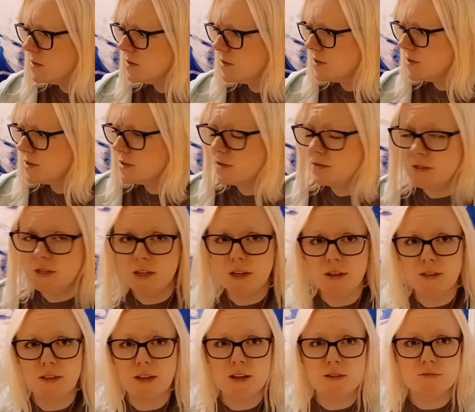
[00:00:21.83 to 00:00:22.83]
So yeah,
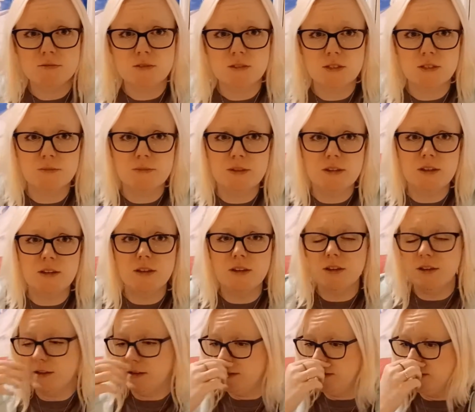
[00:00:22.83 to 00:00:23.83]
that was a bit
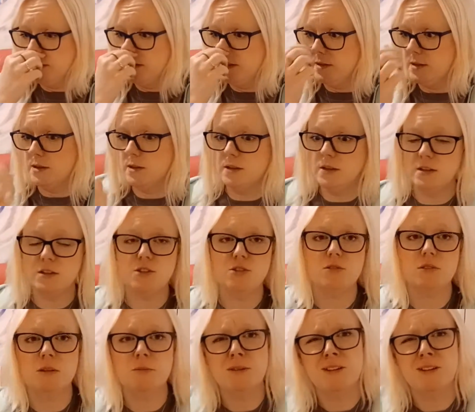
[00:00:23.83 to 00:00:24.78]
extreme.